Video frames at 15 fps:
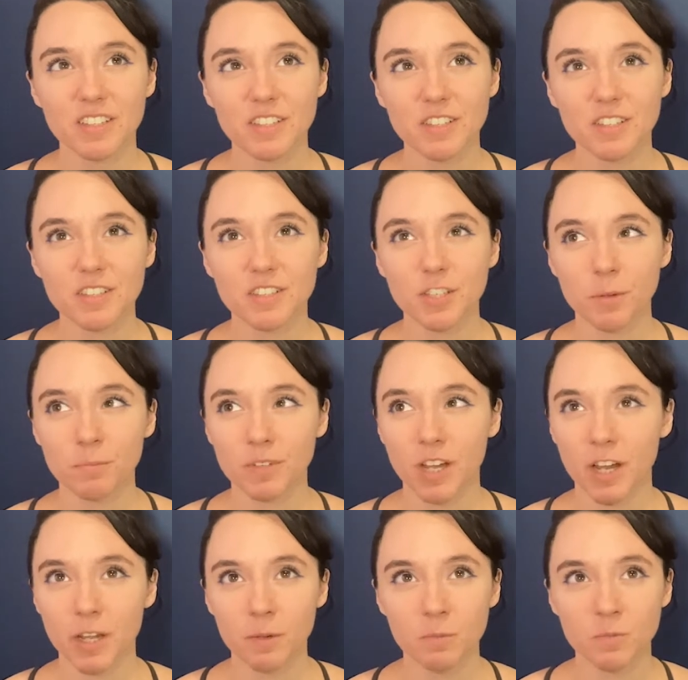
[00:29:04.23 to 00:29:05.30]

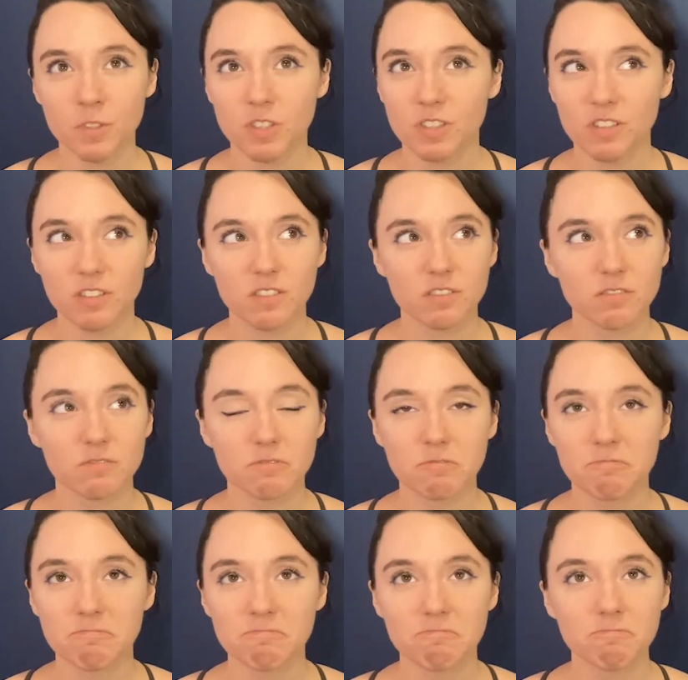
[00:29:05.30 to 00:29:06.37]
sometimes
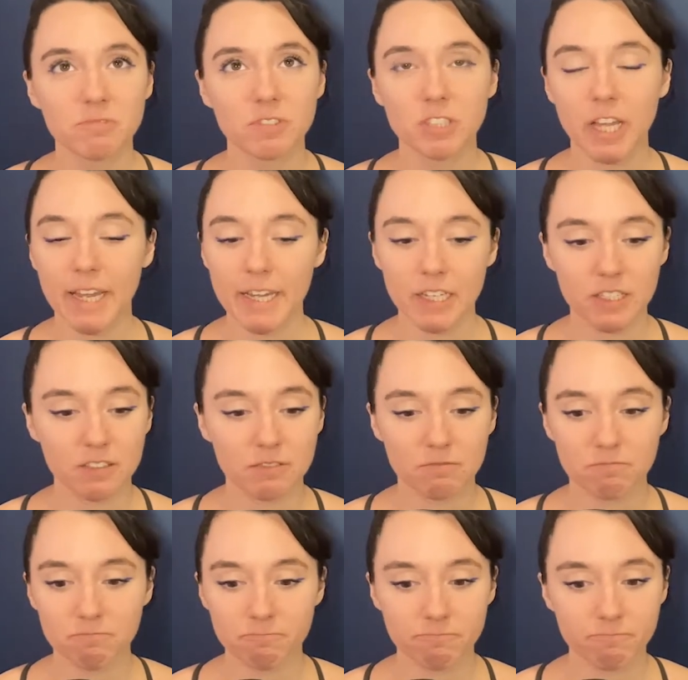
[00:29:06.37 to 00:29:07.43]
I
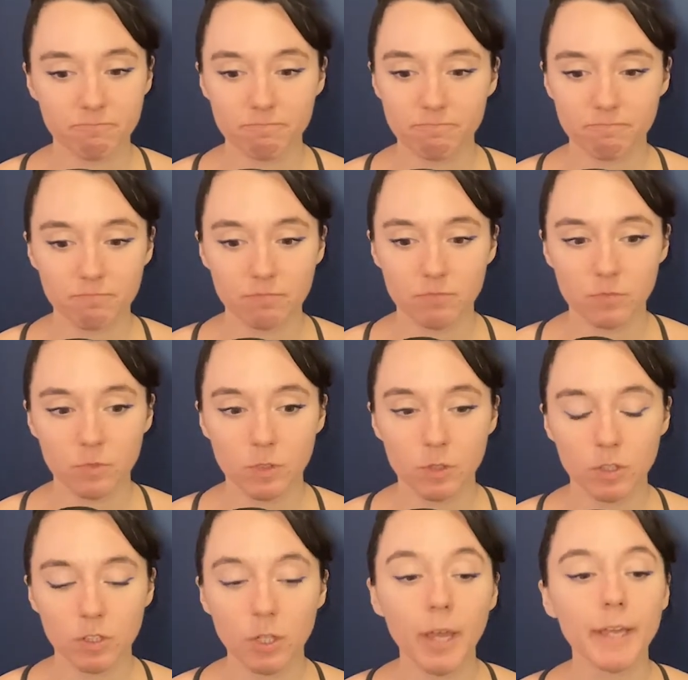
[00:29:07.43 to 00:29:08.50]

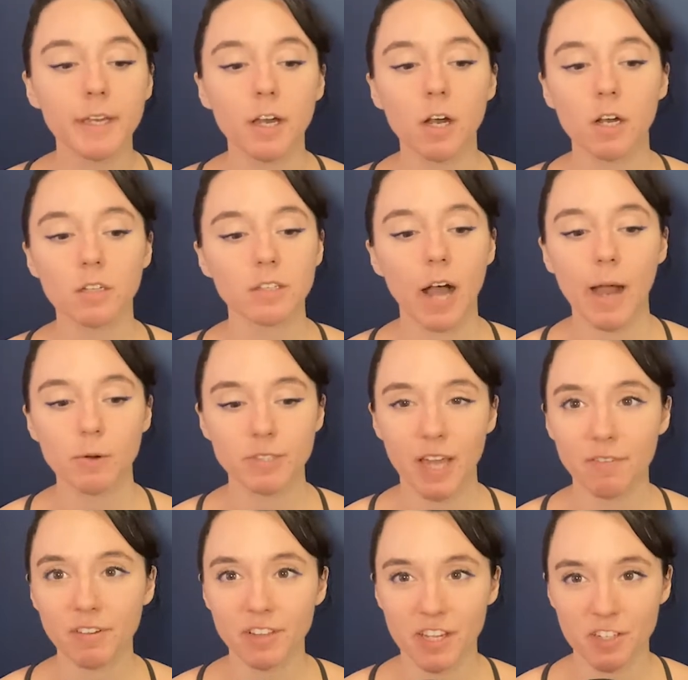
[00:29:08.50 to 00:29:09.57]
was
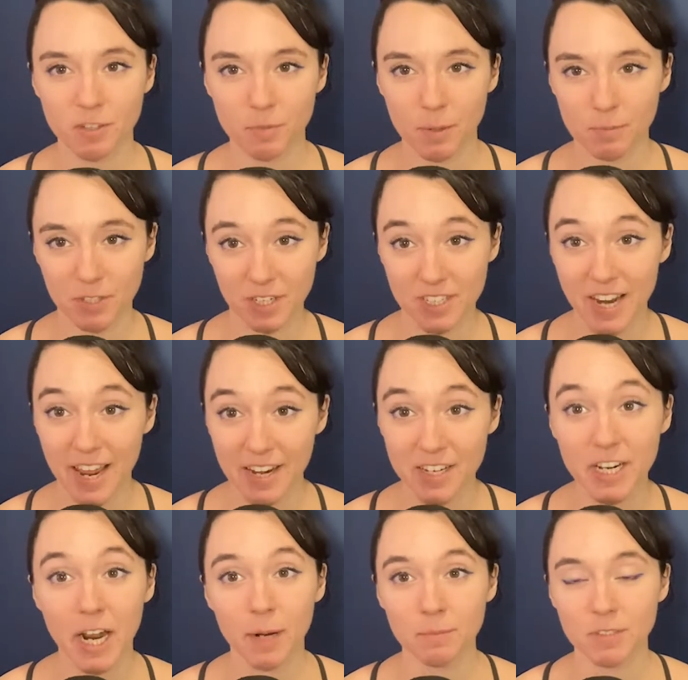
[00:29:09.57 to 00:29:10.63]
having like sometimes like 10
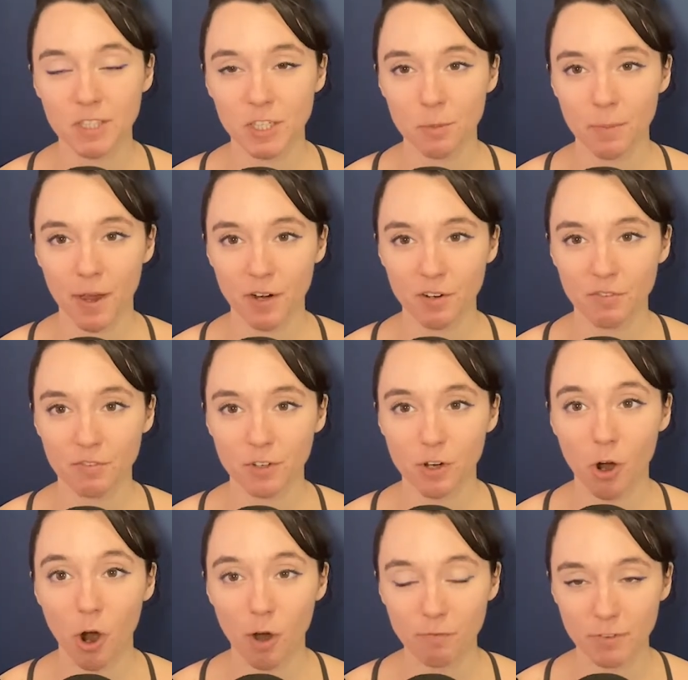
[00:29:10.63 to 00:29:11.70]
times the amount of
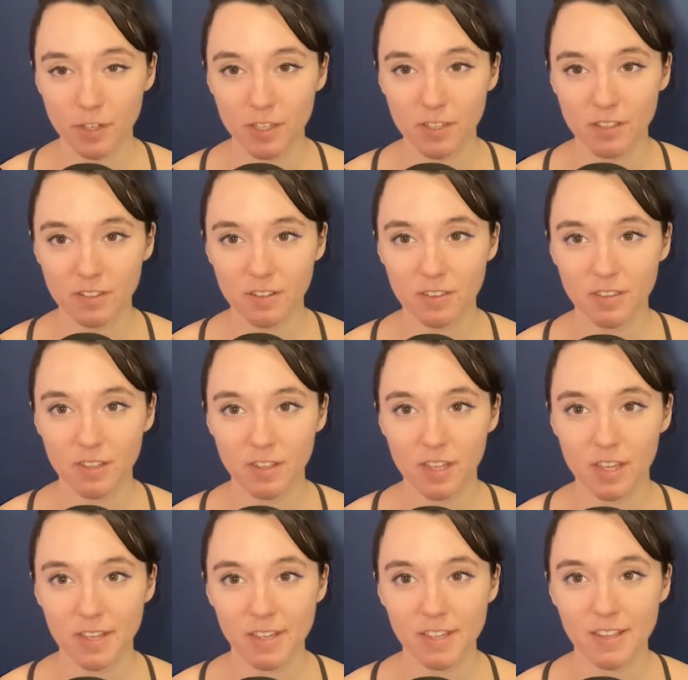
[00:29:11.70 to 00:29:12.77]
coffee
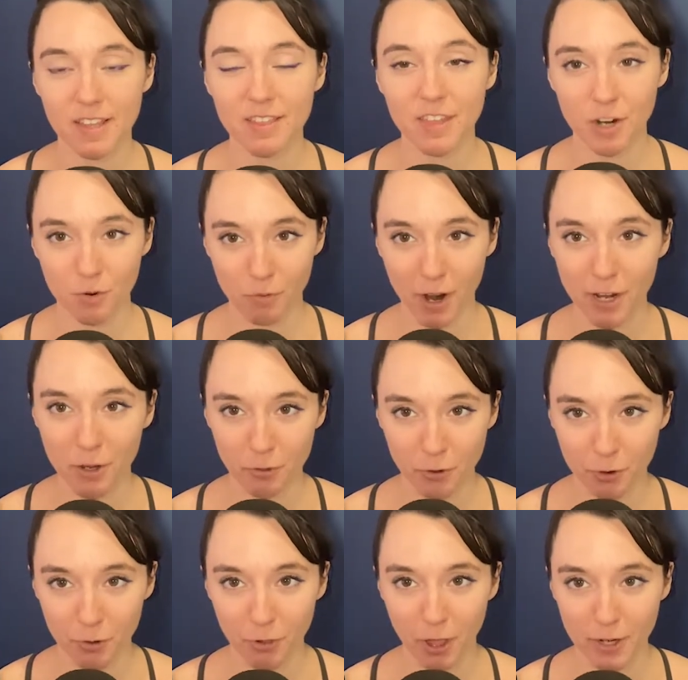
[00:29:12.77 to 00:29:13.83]
than a
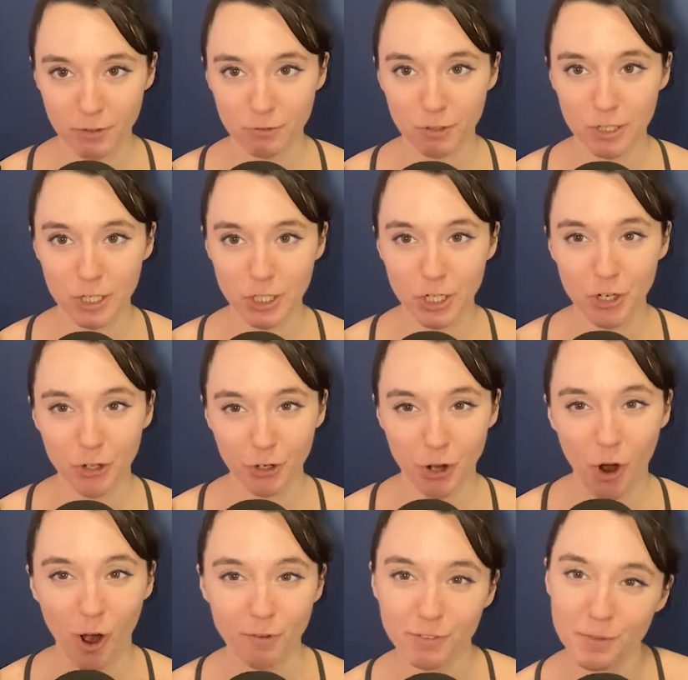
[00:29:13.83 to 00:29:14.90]
regular like traditional
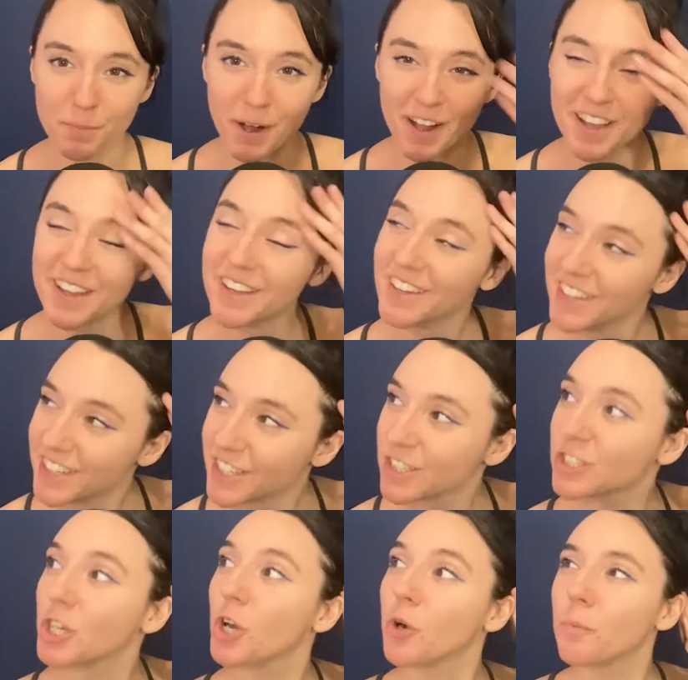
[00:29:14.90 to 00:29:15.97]
coffee pot.
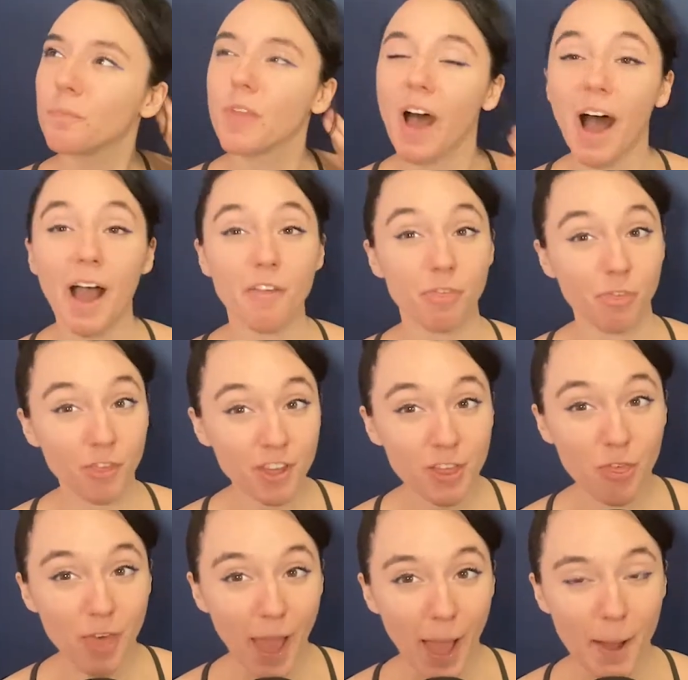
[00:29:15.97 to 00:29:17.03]
So I
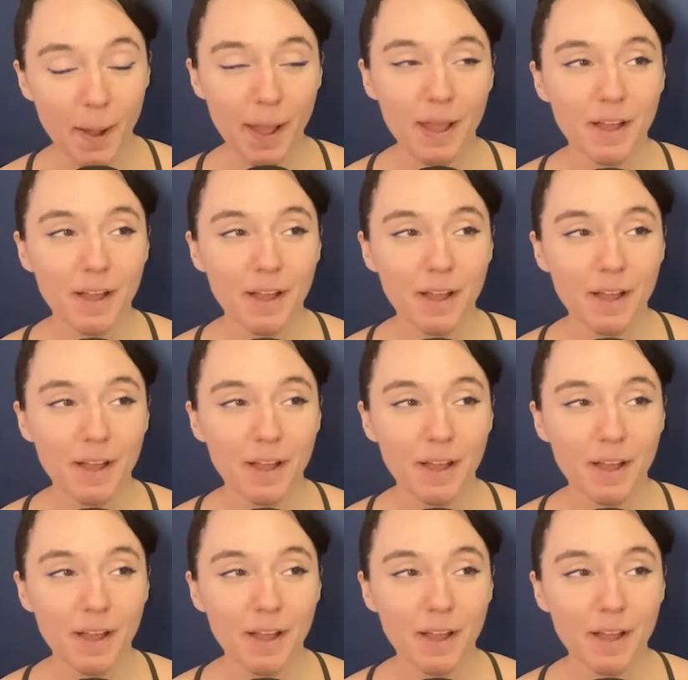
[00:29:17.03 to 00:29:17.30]
think that